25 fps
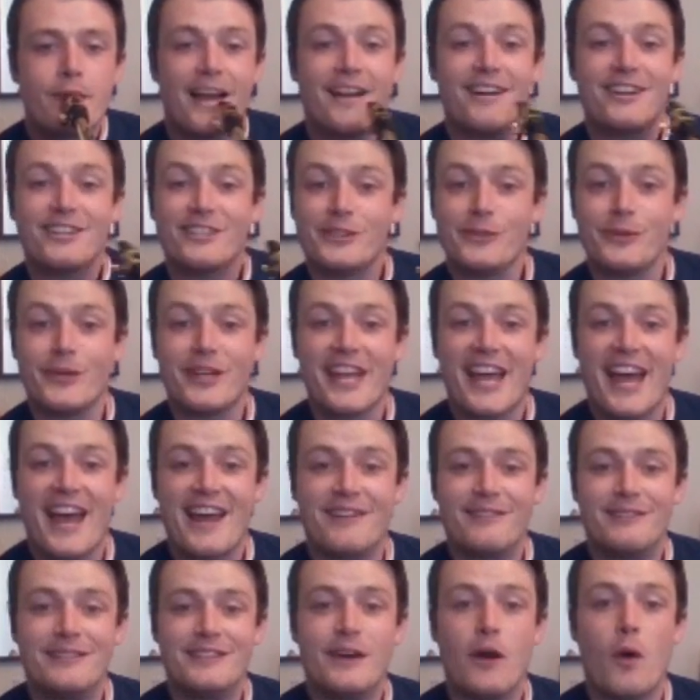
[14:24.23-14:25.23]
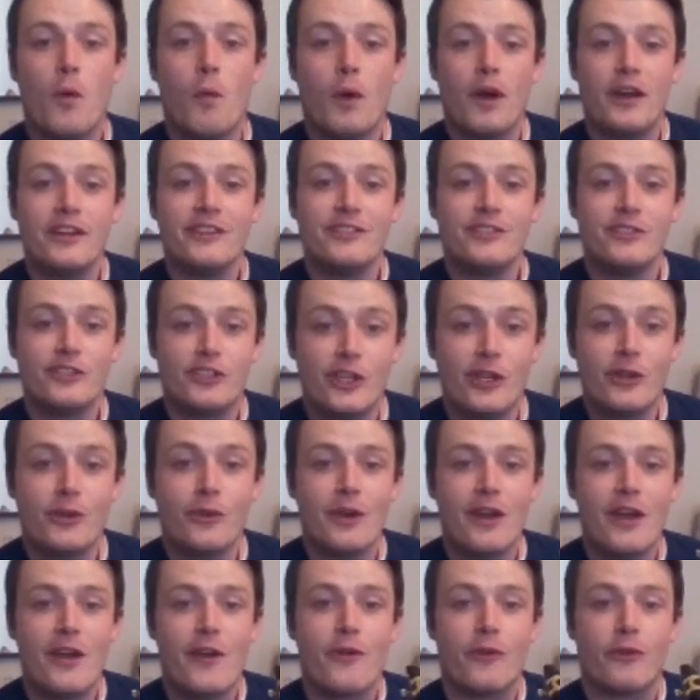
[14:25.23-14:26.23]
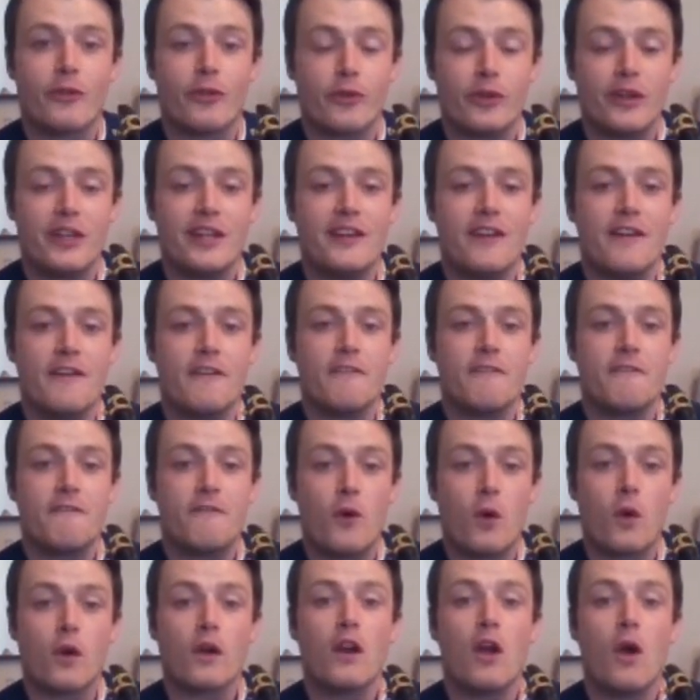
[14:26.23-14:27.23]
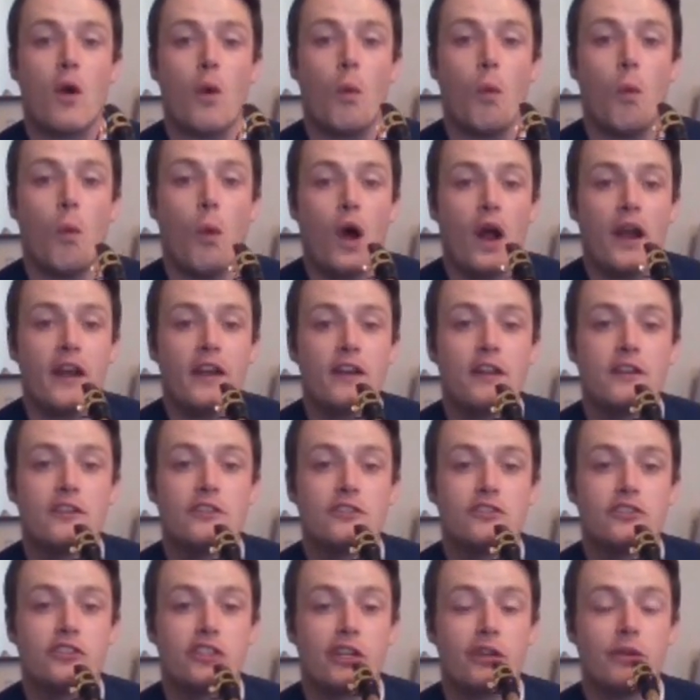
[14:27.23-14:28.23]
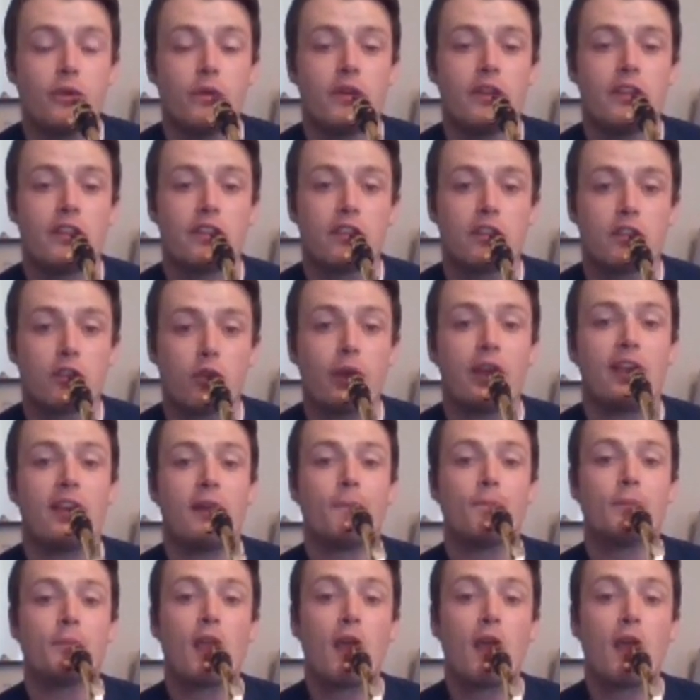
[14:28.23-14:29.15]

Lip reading: Let's do it again. 1, 2, 3, 4. 1, 2, 3.